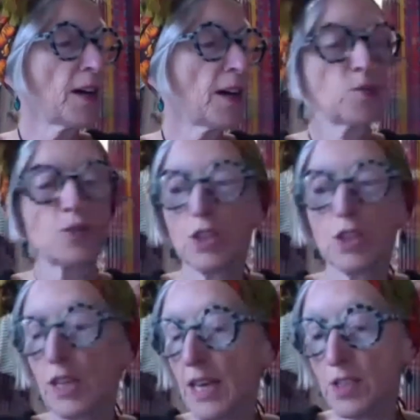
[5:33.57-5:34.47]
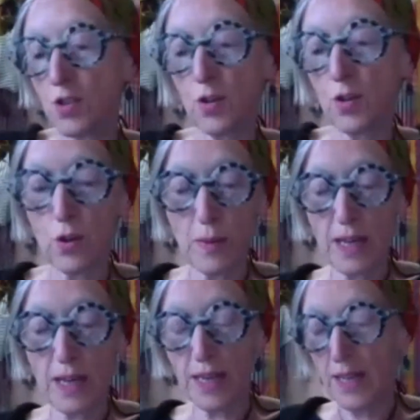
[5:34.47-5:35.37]
I'm going to collect all
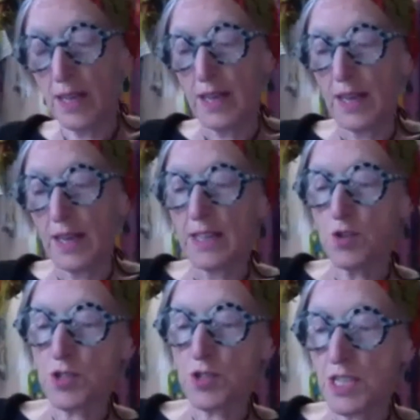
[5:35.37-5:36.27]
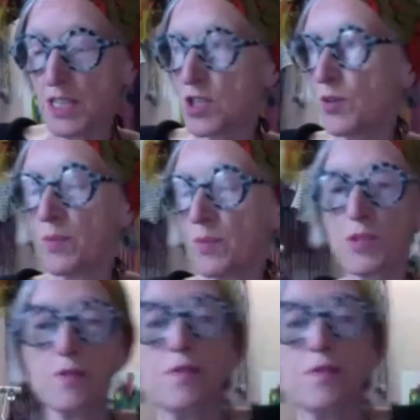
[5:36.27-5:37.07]
my interesting scraps of